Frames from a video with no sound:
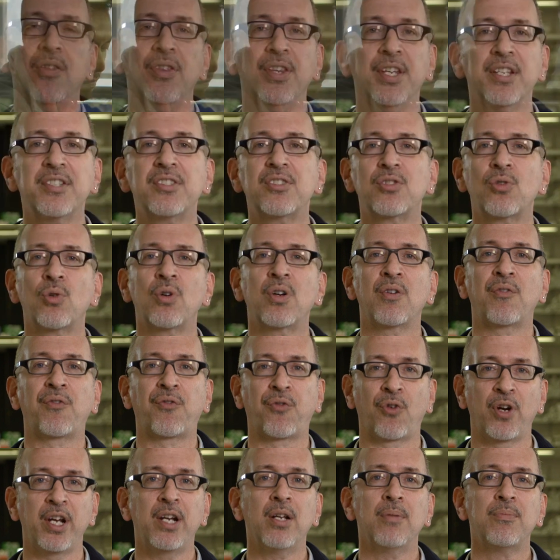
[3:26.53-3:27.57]
This sort of
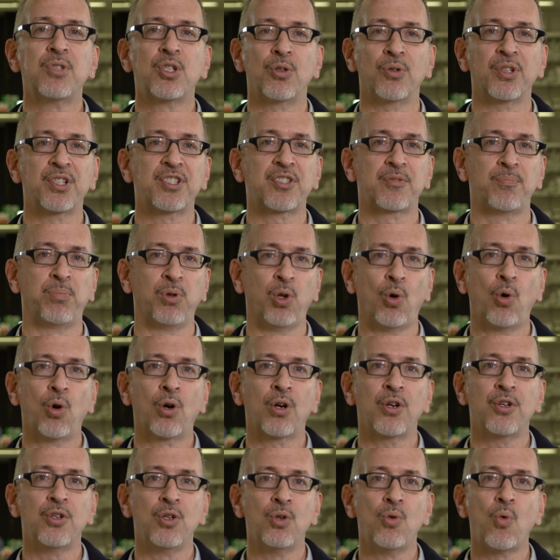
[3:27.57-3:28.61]
freedom to
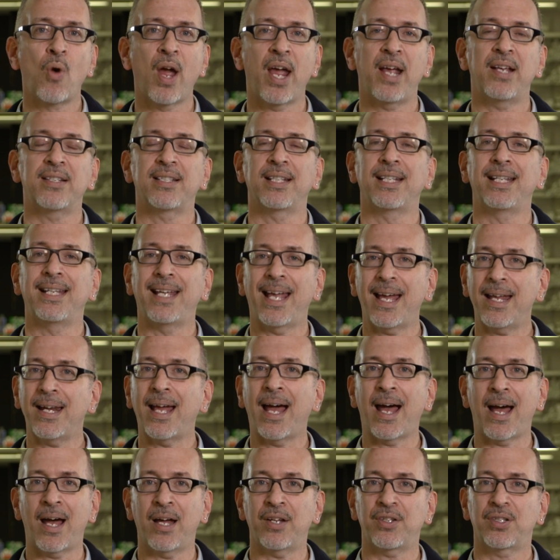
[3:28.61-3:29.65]
explore new ways and get
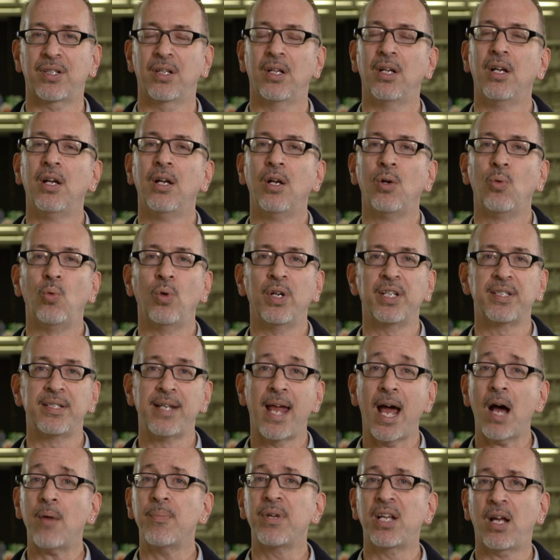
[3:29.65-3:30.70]
at what has
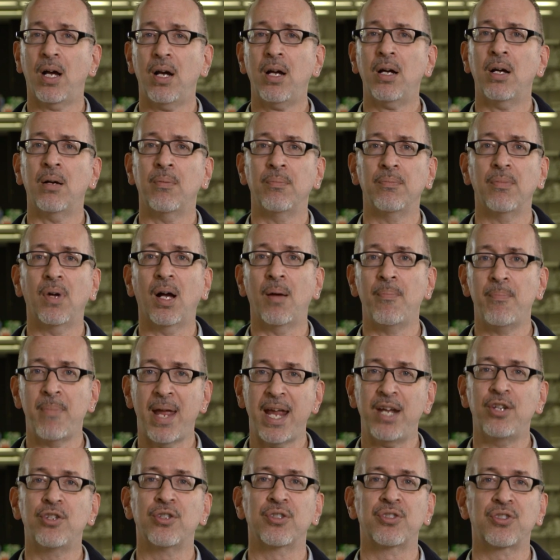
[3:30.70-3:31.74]
now become a
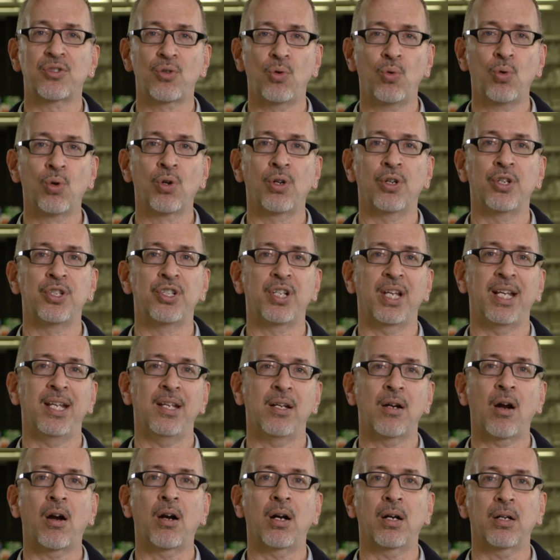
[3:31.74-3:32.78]
major scourge
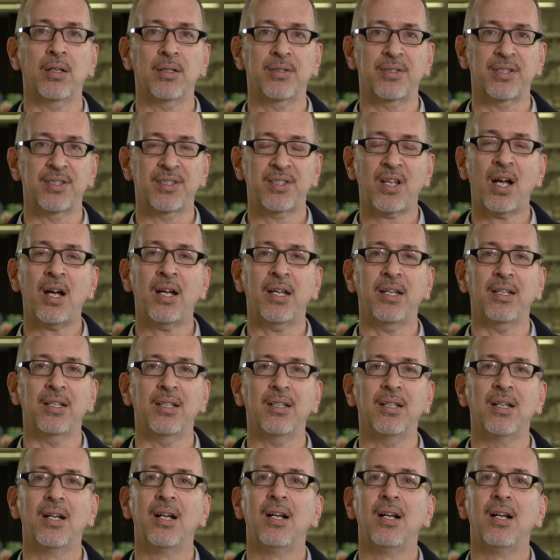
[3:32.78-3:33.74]
in our society,